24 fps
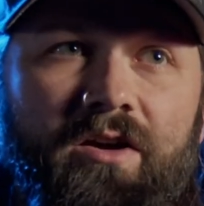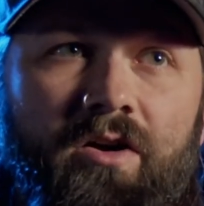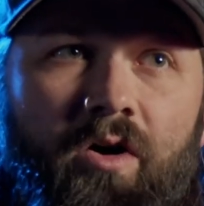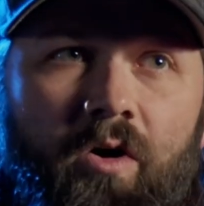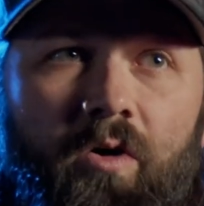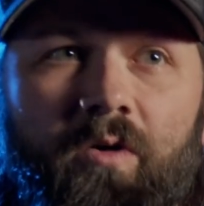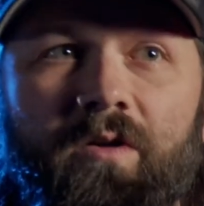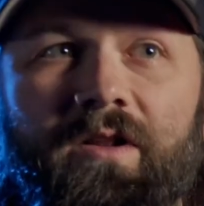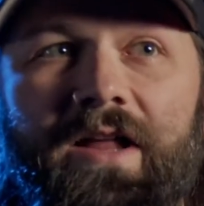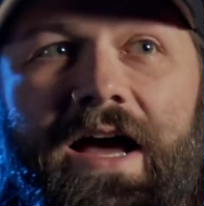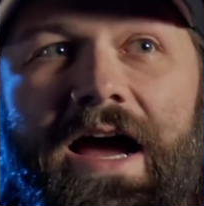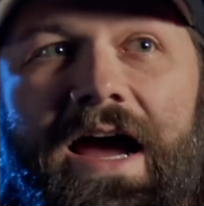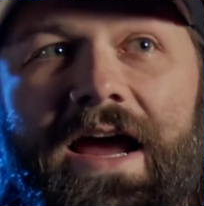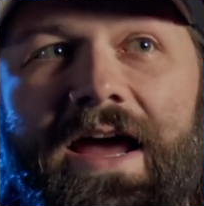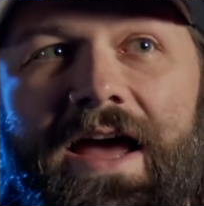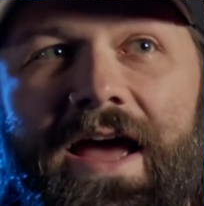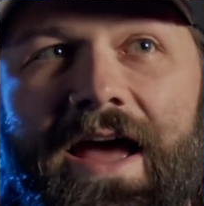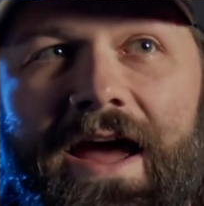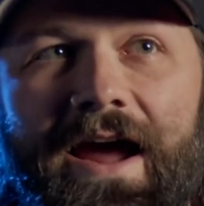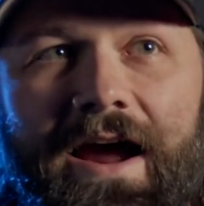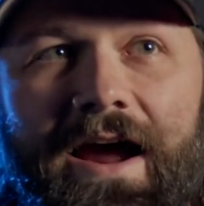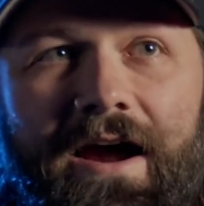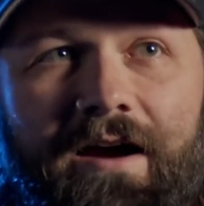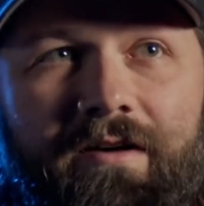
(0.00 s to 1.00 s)
a goal I
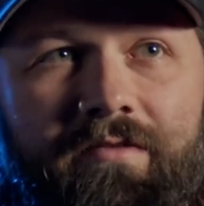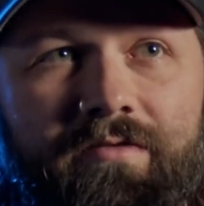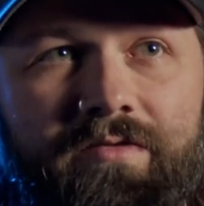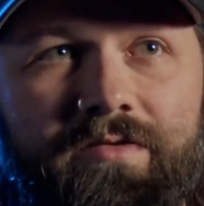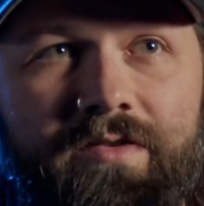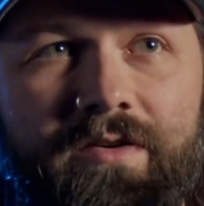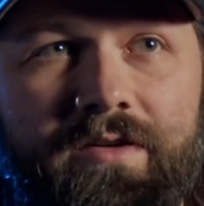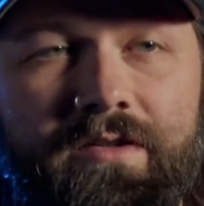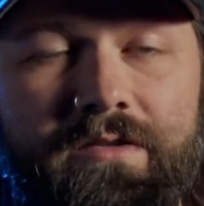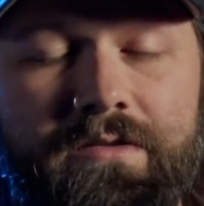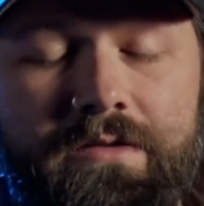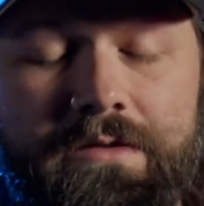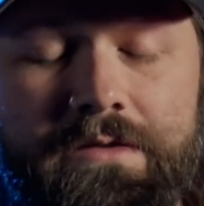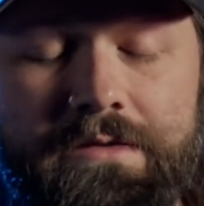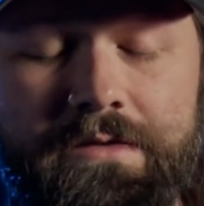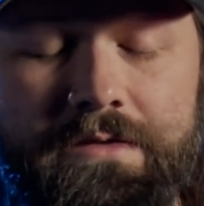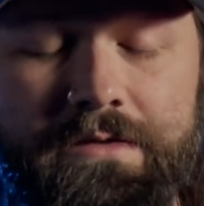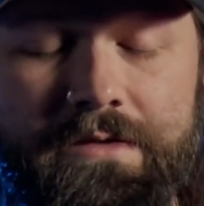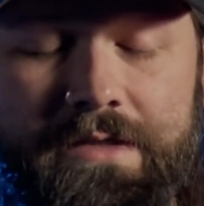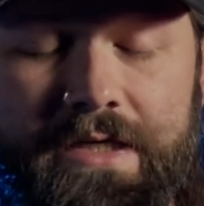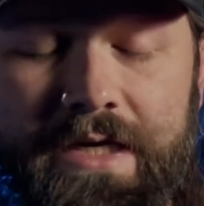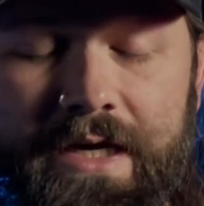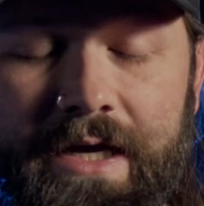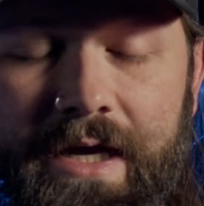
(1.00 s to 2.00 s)
have,
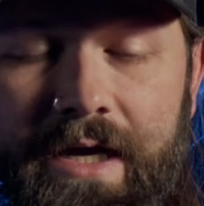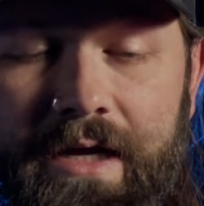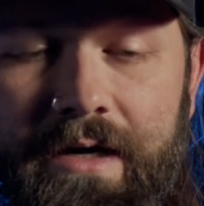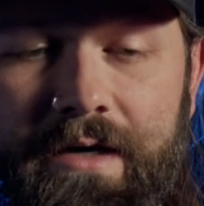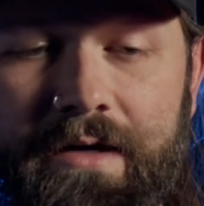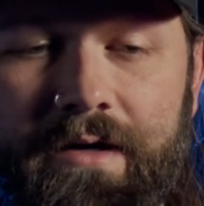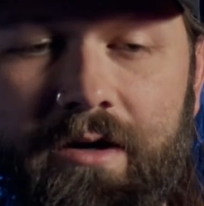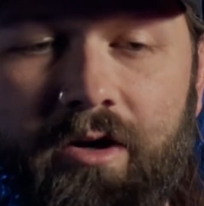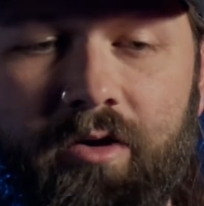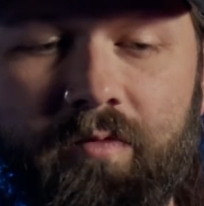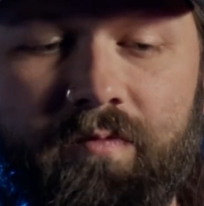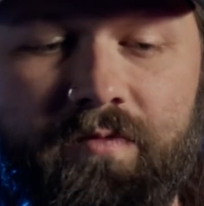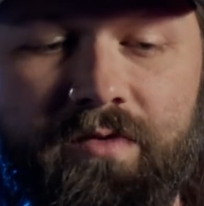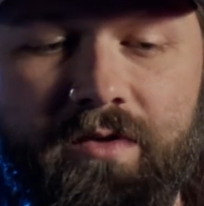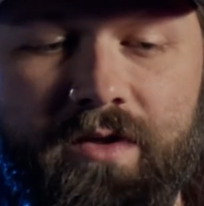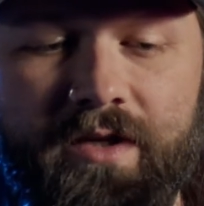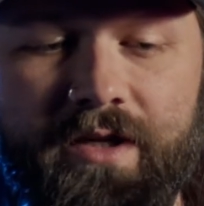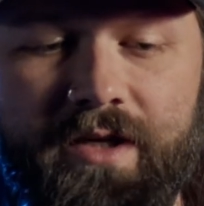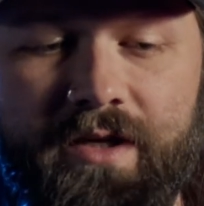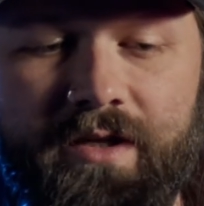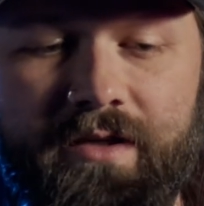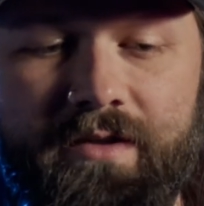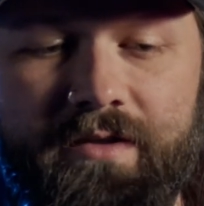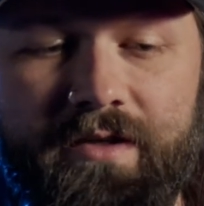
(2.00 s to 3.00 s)
and
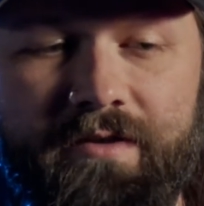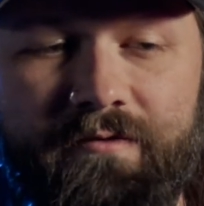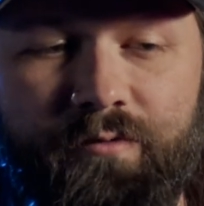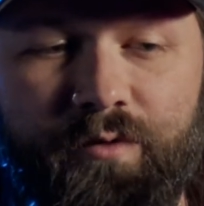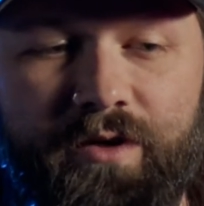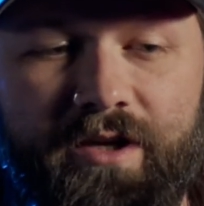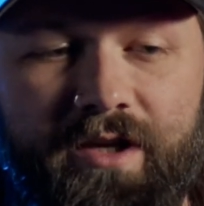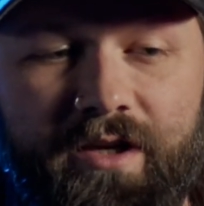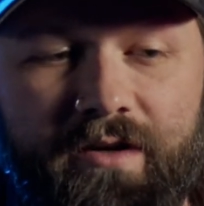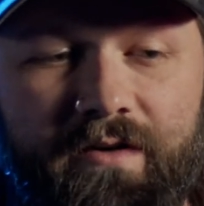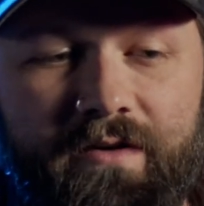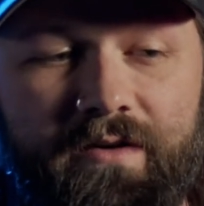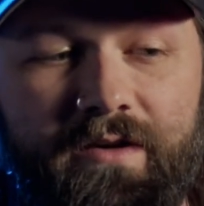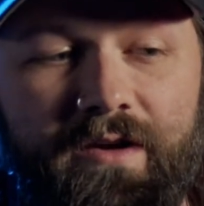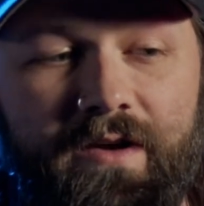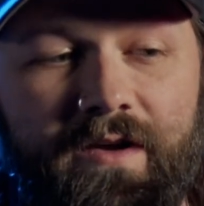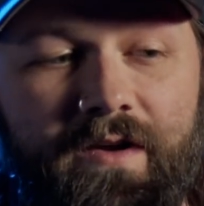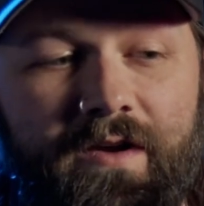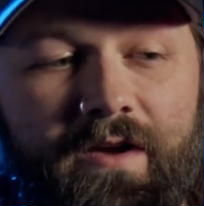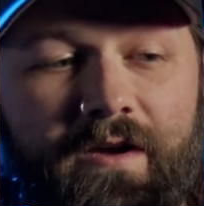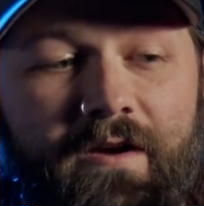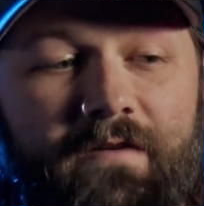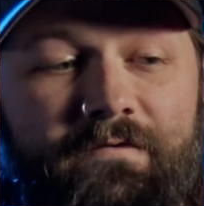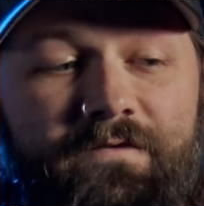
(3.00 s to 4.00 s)
hopefully if we can
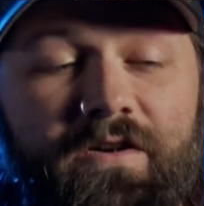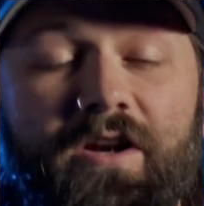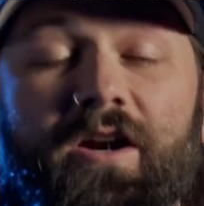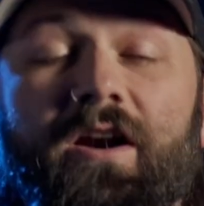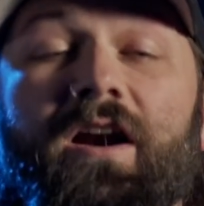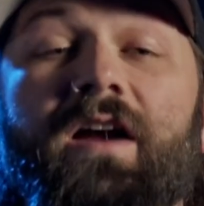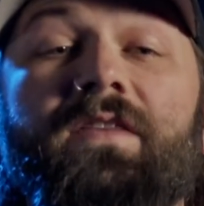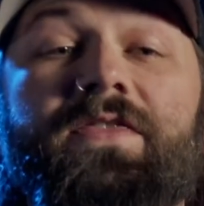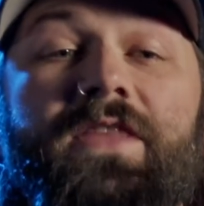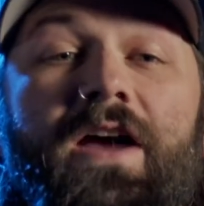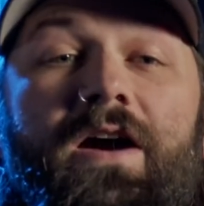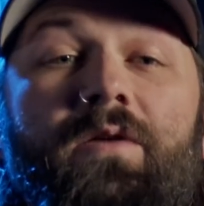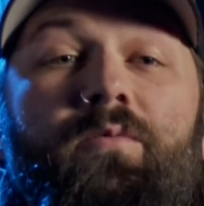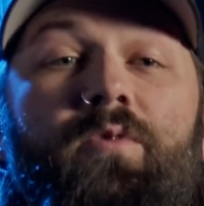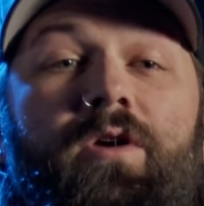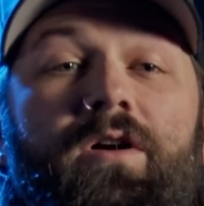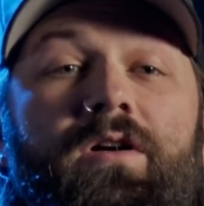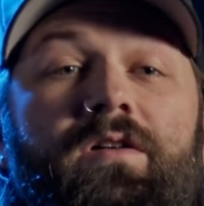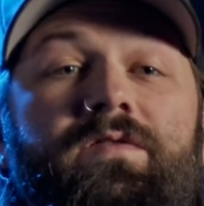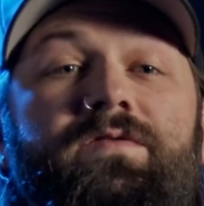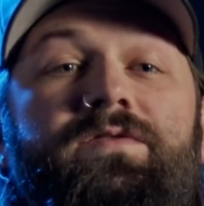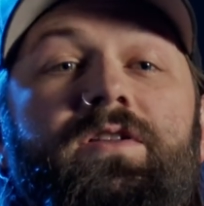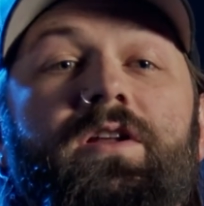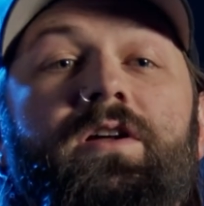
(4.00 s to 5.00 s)
figure out that
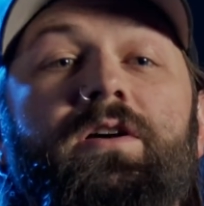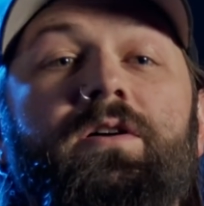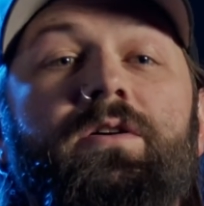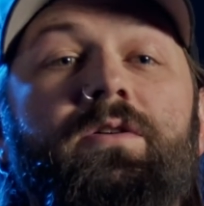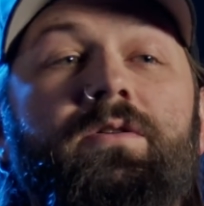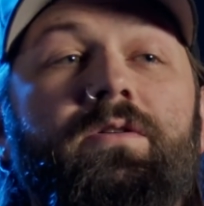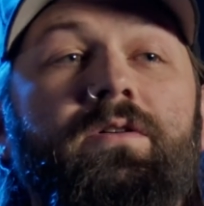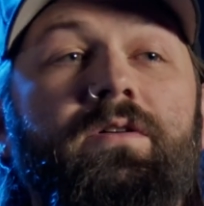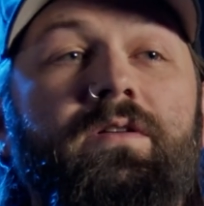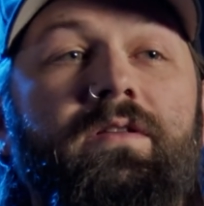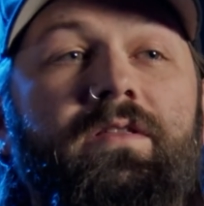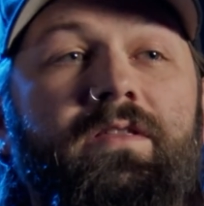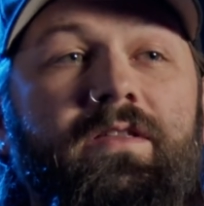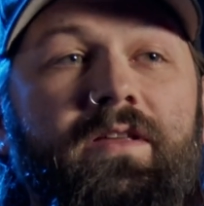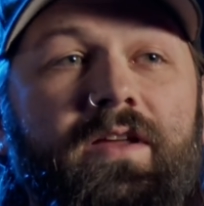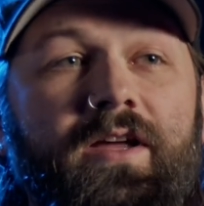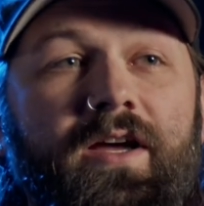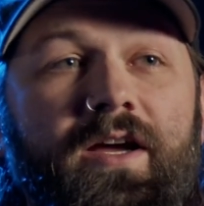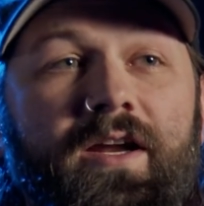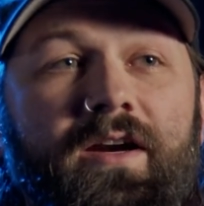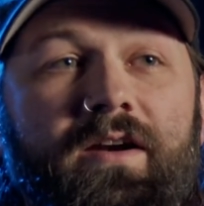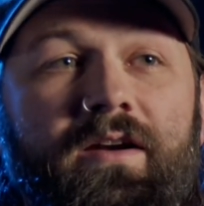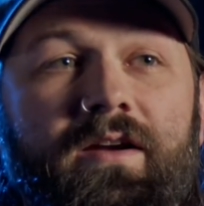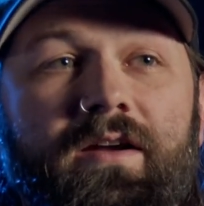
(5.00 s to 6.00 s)
workflow,
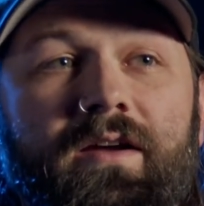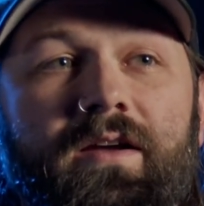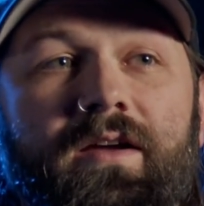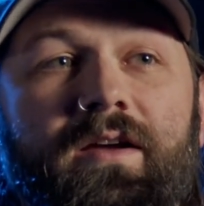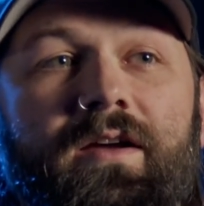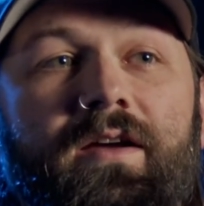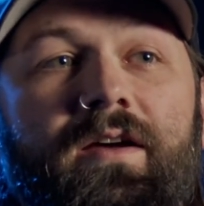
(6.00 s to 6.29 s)
then